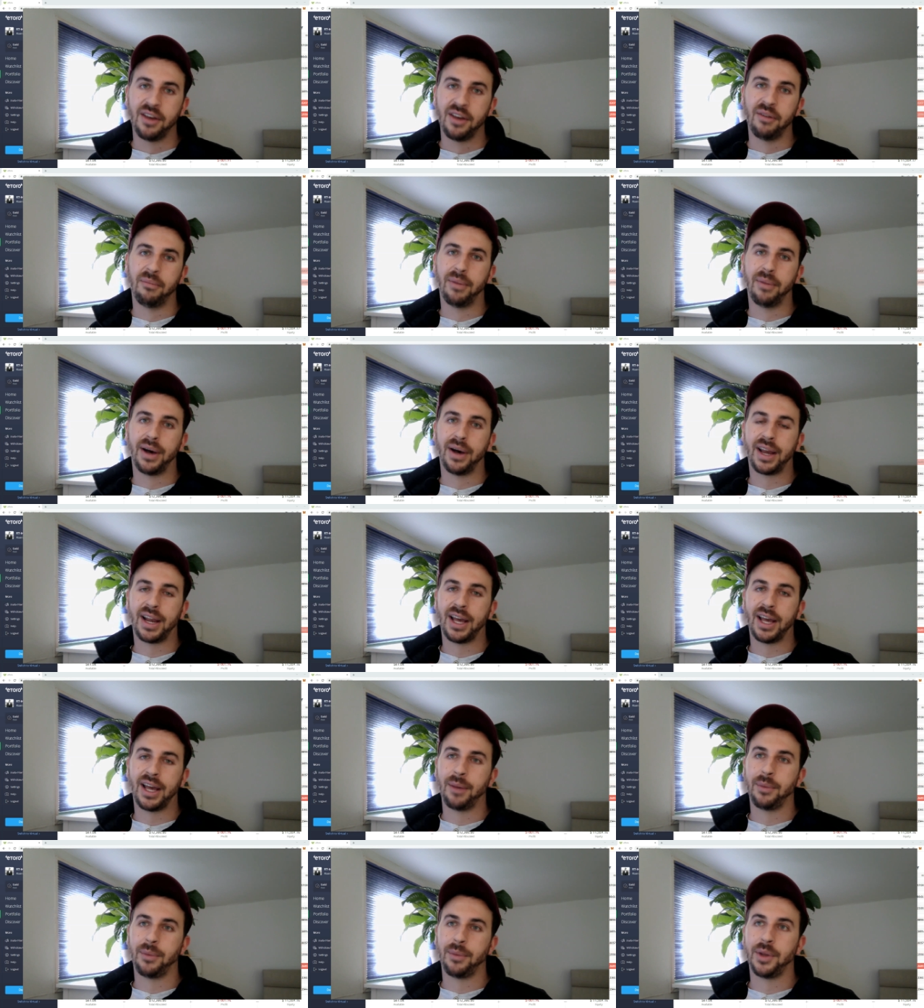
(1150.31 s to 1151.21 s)
But,
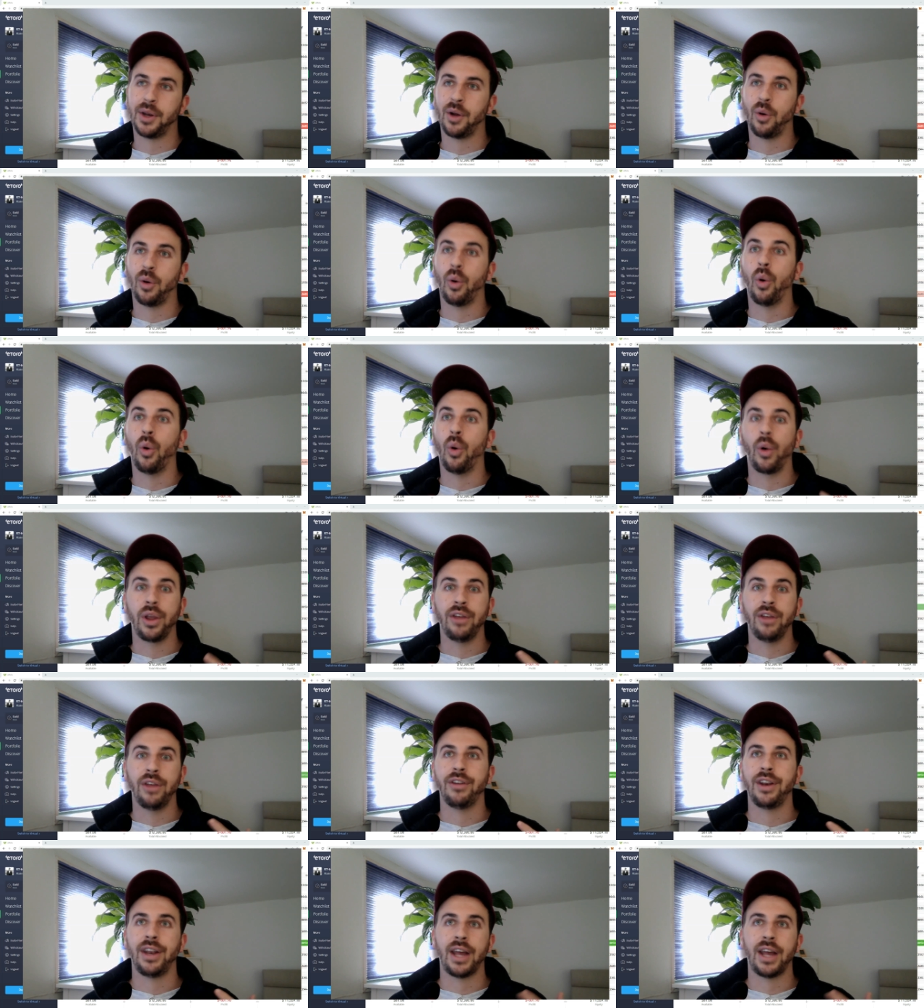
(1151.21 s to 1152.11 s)
um, you know, or
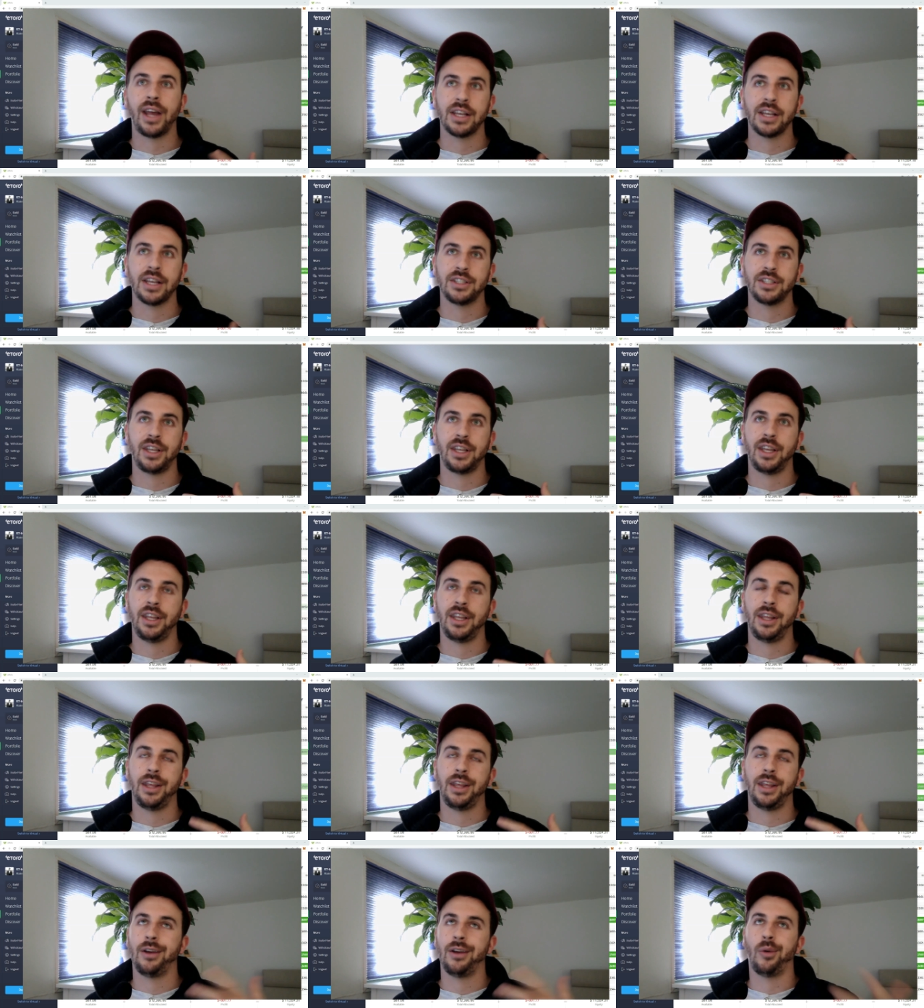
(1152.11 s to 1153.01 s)
even as,
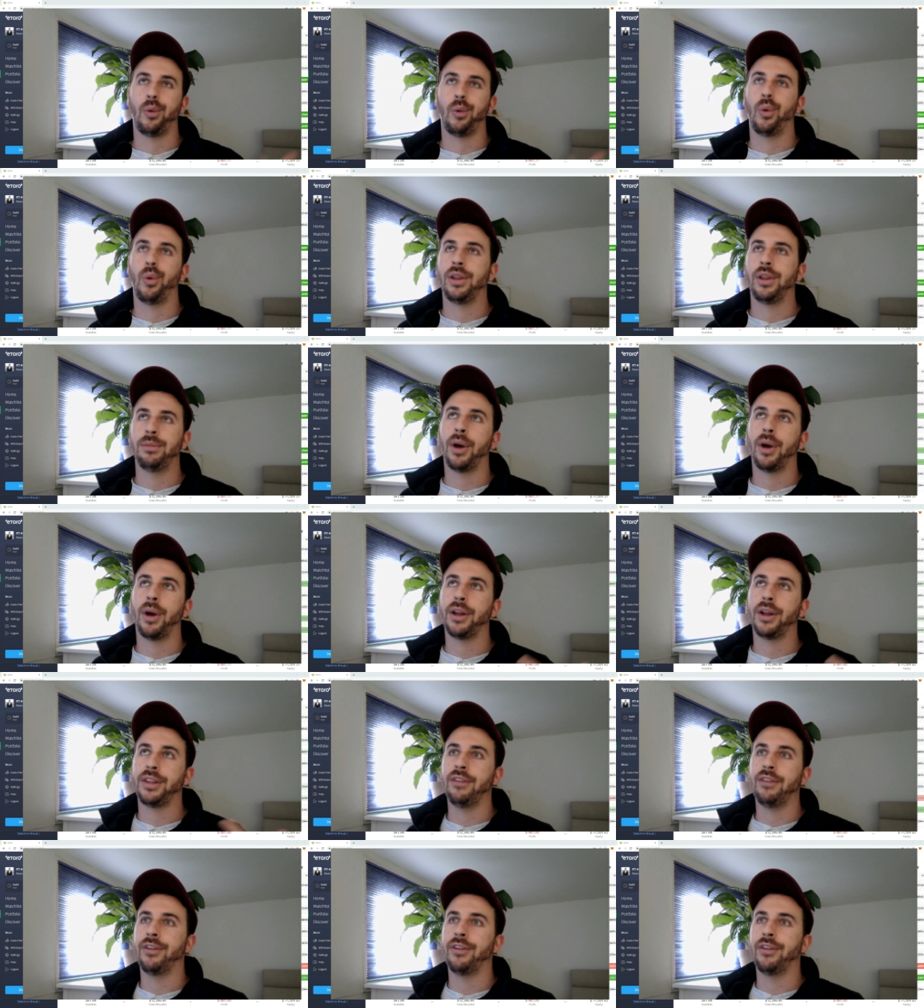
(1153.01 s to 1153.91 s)
or it
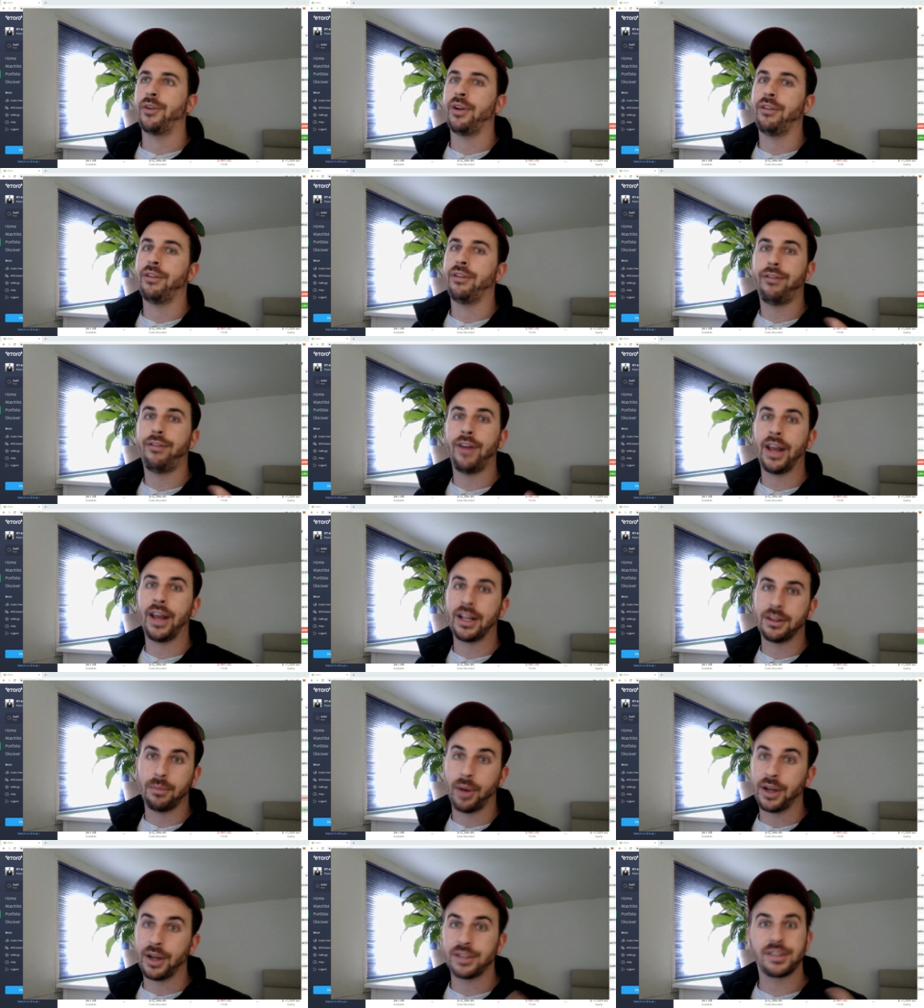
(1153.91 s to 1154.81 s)
might even
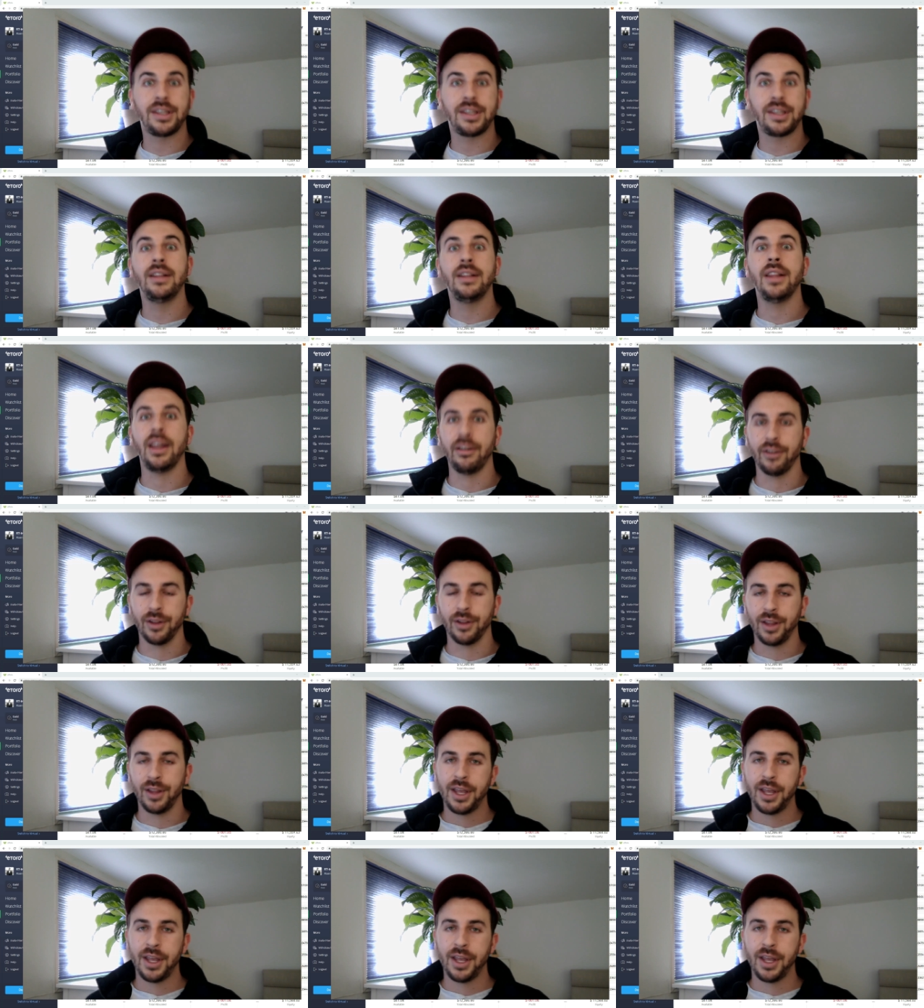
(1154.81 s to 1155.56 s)
reflect my skill level.